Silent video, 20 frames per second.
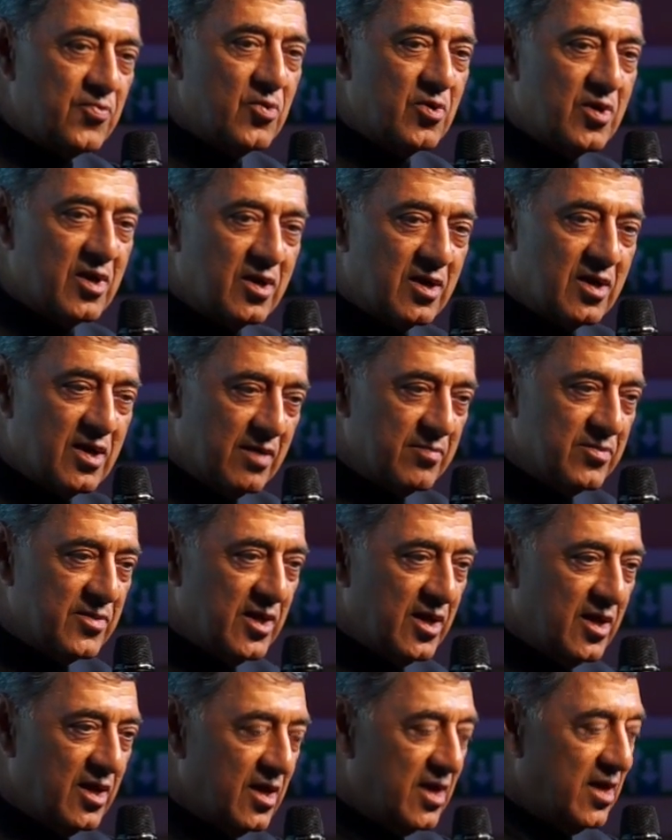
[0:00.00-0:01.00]
of you can come
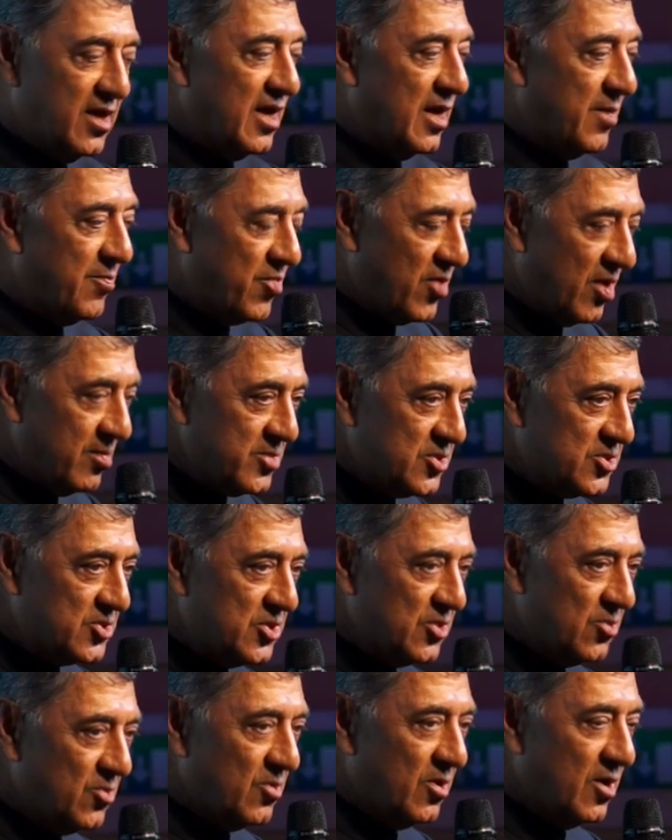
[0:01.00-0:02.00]
there and I
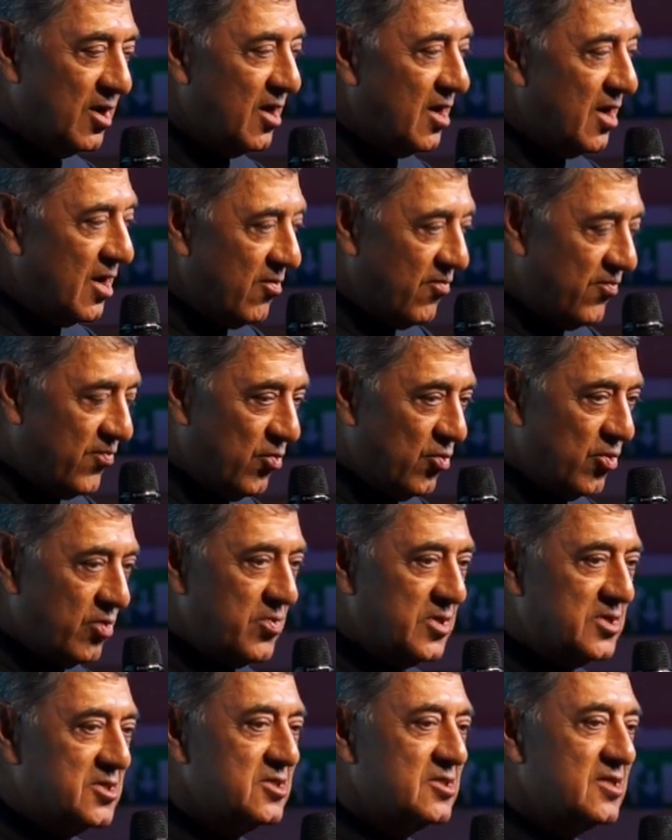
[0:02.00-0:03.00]
promise you
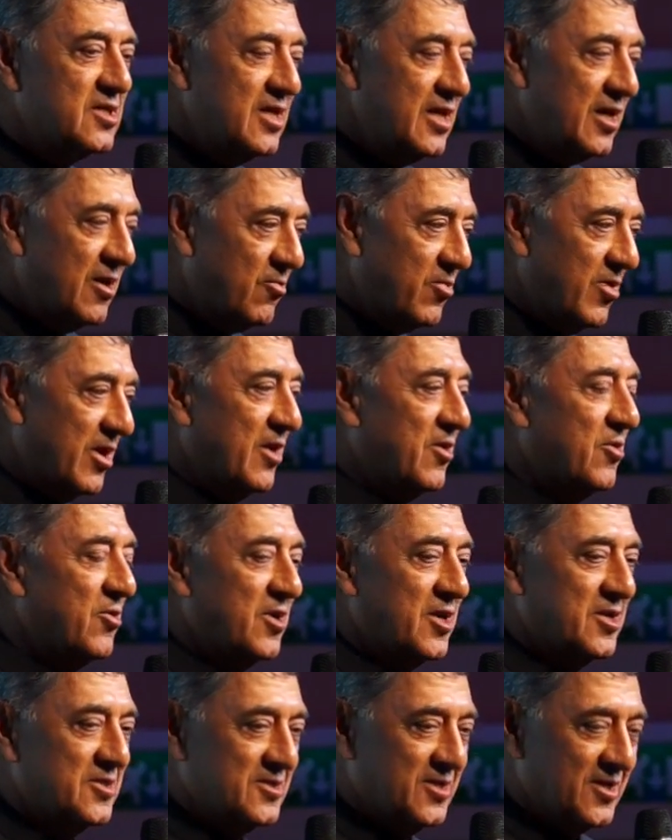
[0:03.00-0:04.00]
food which is equally
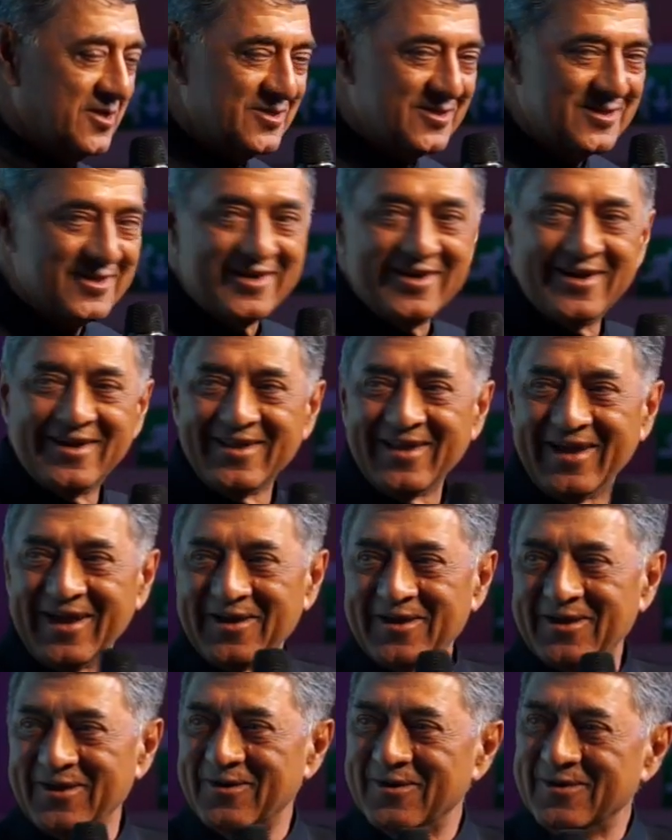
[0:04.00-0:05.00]
good as this.
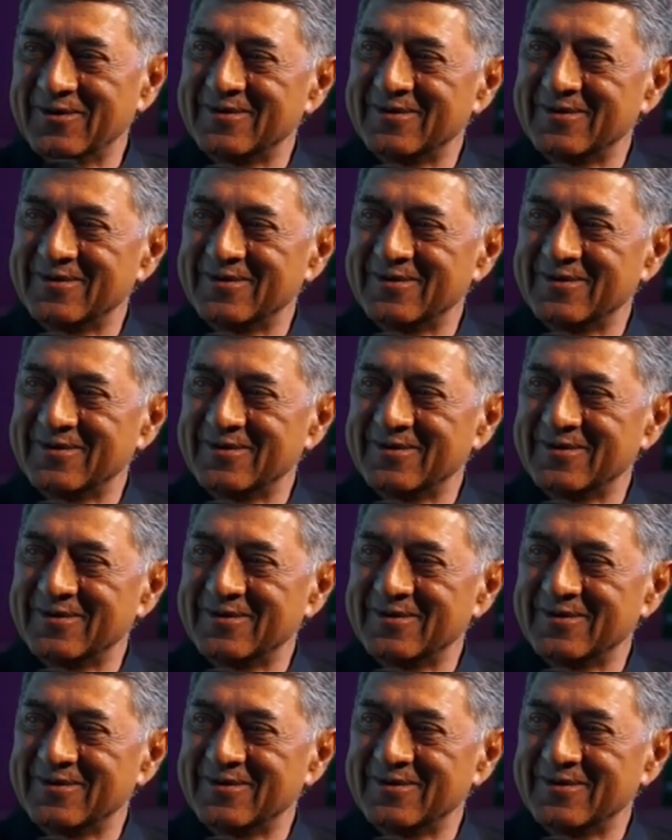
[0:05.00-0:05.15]
Thank you.